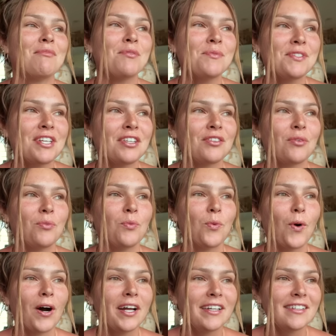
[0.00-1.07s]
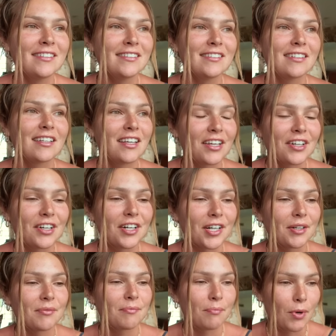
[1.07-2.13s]
almost at the 1
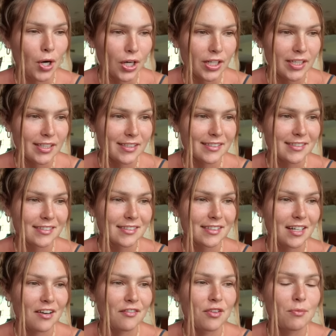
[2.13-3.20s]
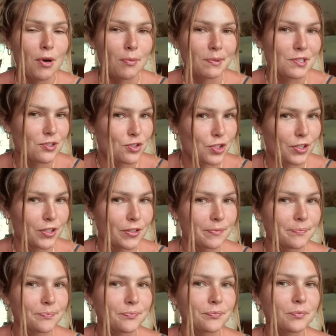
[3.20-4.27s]
year mark of the Moments Journal.
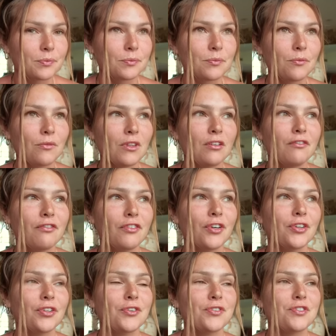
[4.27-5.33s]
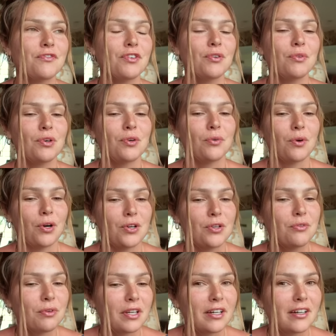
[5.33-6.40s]
For those of you who are new
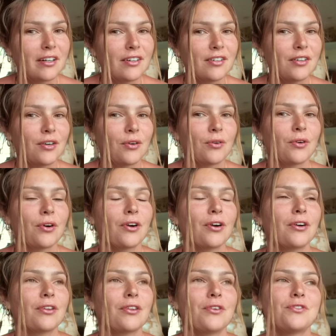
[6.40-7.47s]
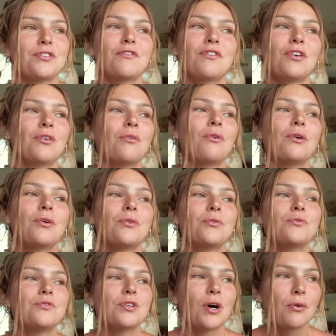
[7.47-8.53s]
here or those of you
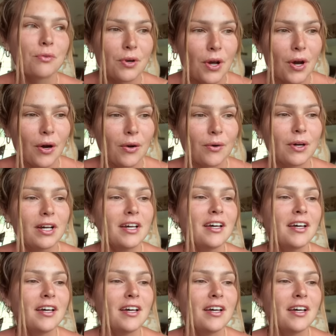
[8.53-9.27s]
who don't know,